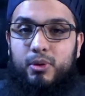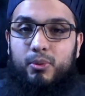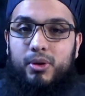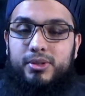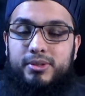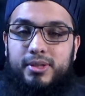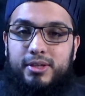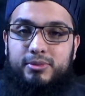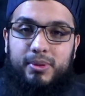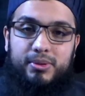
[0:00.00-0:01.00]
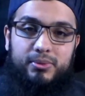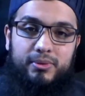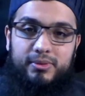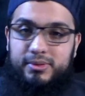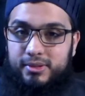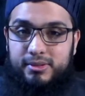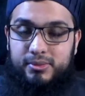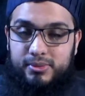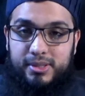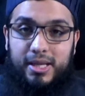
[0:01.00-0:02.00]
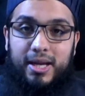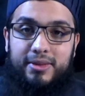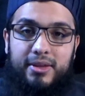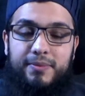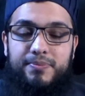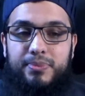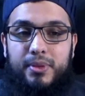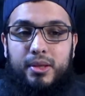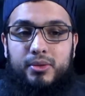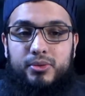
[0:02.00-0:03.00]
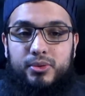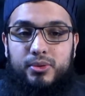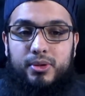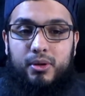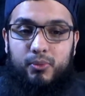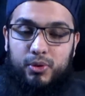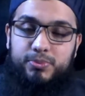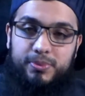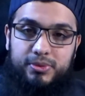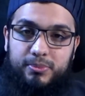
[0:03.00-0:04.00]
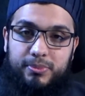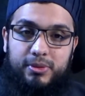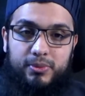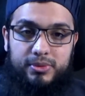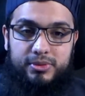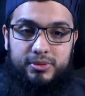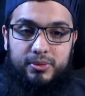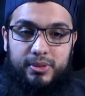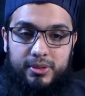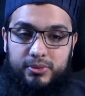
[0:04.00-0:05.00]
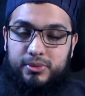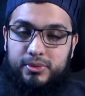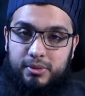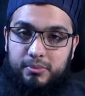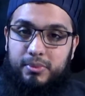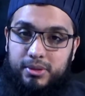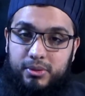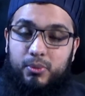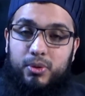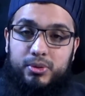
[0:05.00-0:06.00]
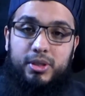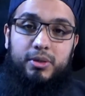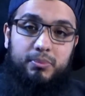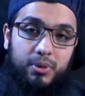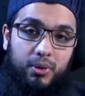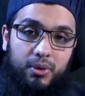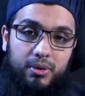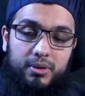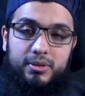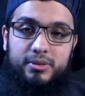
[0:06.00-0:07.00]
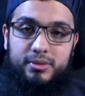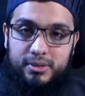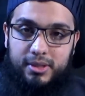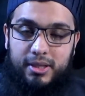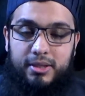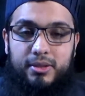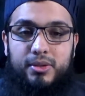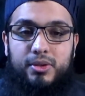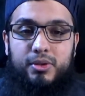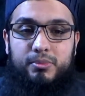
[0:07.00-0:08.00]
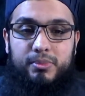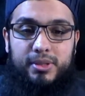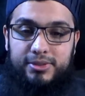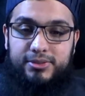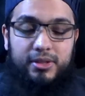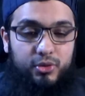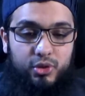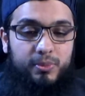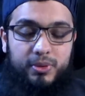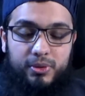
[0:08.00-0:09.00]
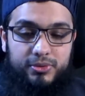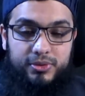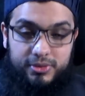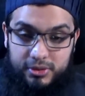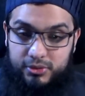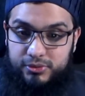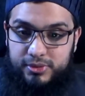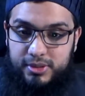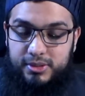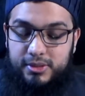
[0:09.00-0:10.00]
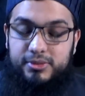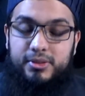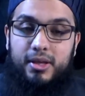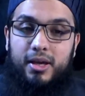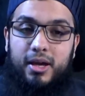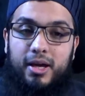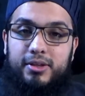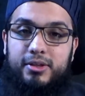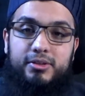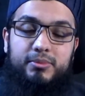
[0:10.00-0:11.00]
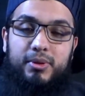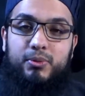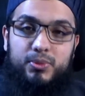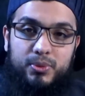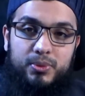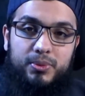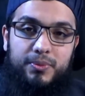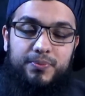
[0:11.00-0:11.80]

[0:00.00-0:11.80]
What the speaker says: more water than they expect, whatever, and they die there. So a wasp is something which it doesn't make the water impure, right? But let's say you come across this and you've seen this, and you're gonna make wudu.